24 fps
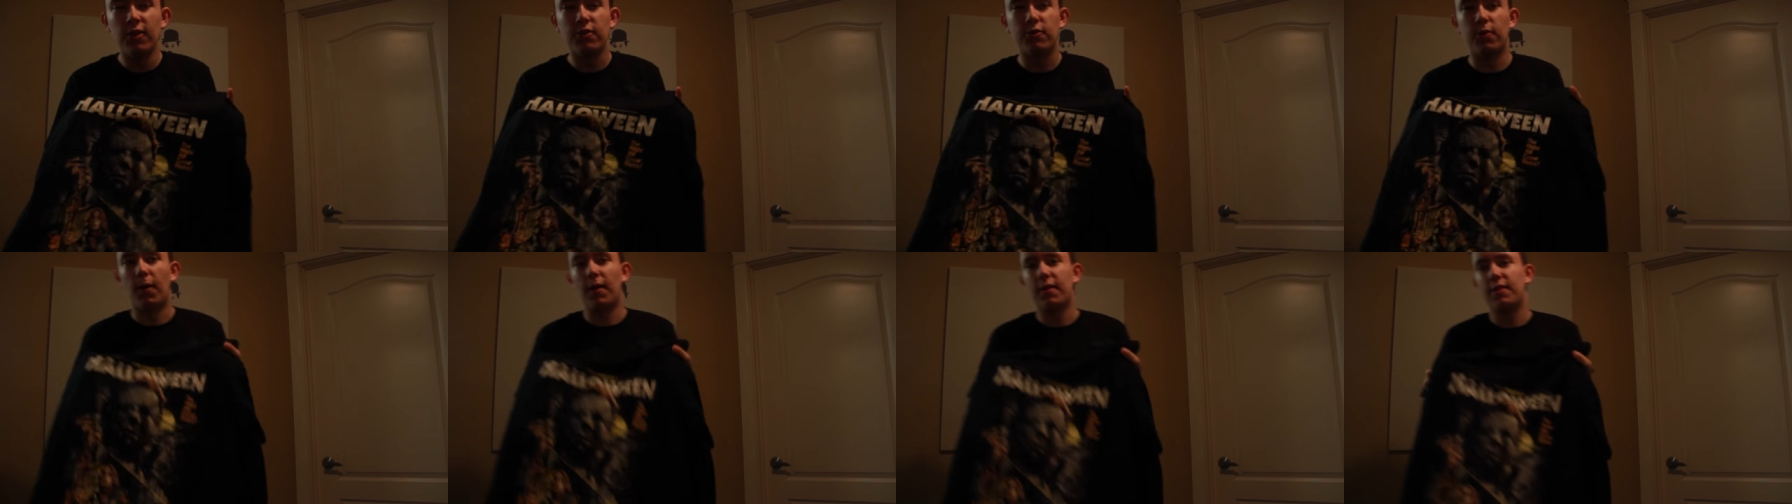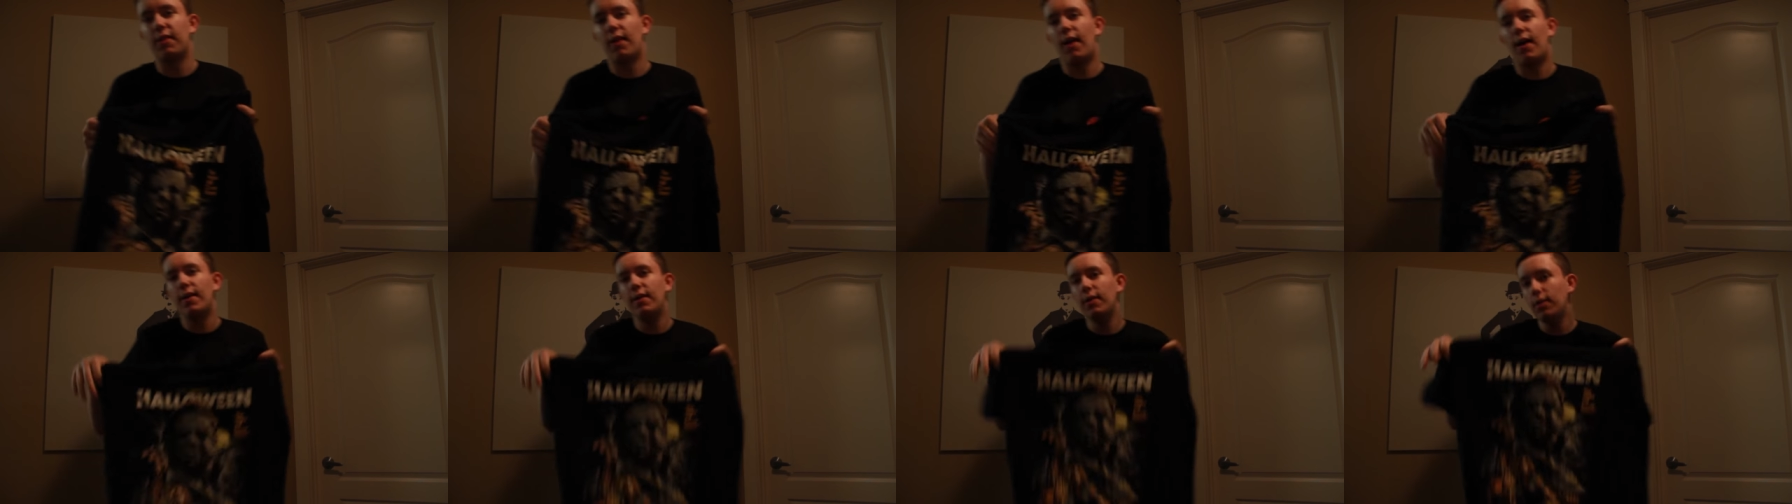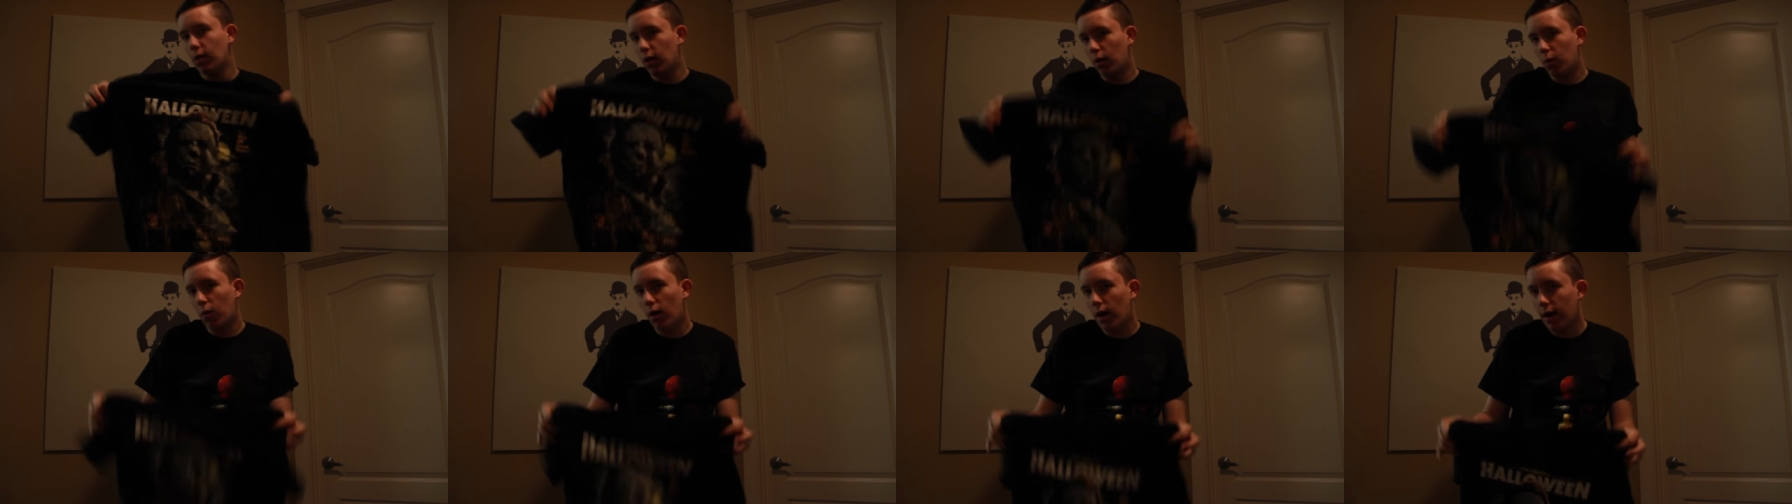So I thought, you
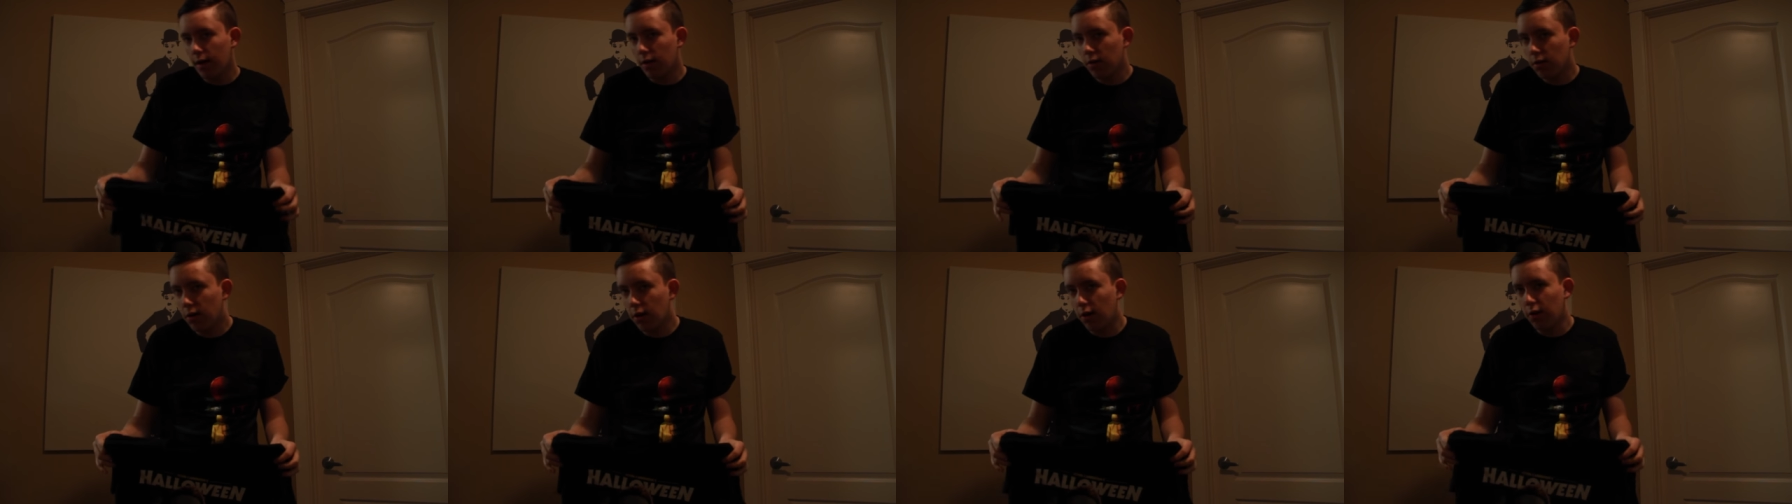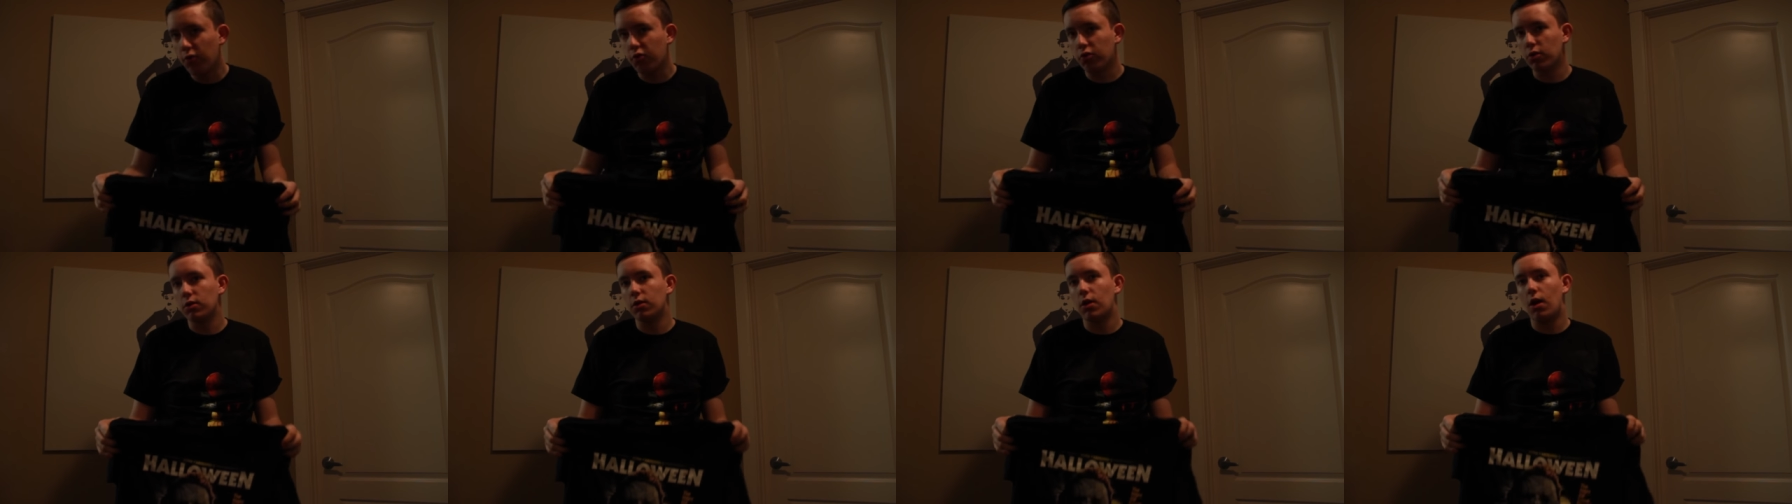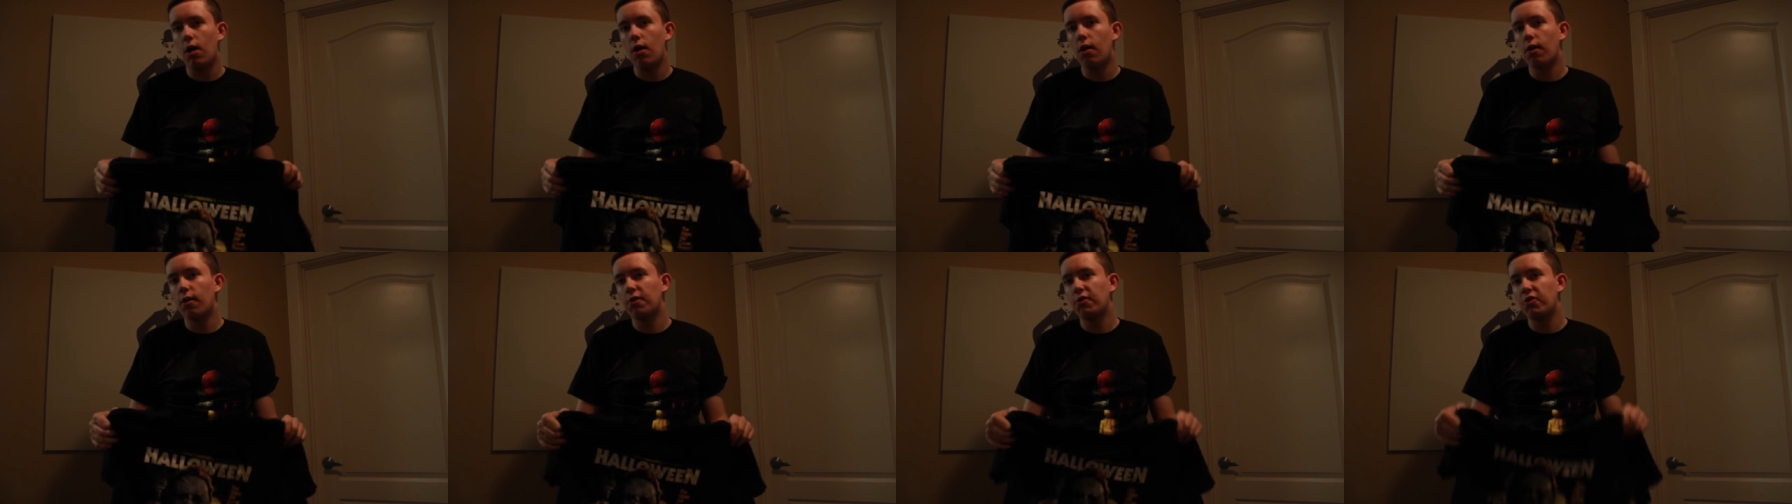know what, I'll go for
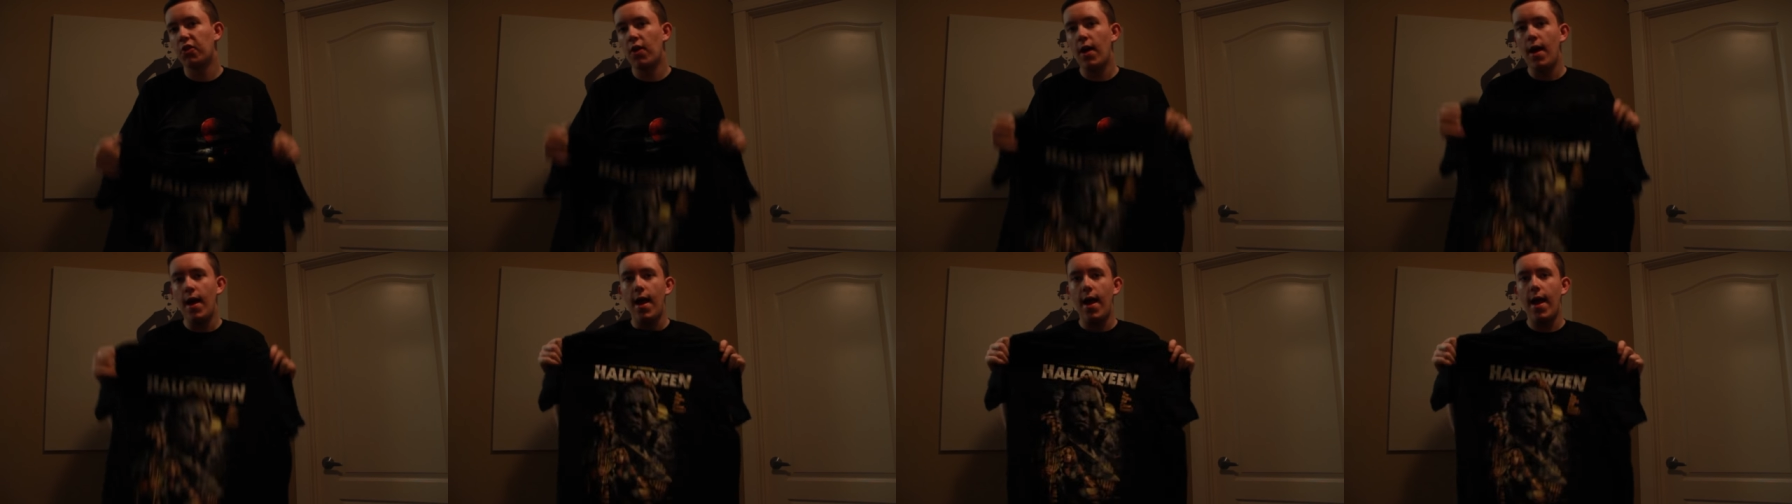large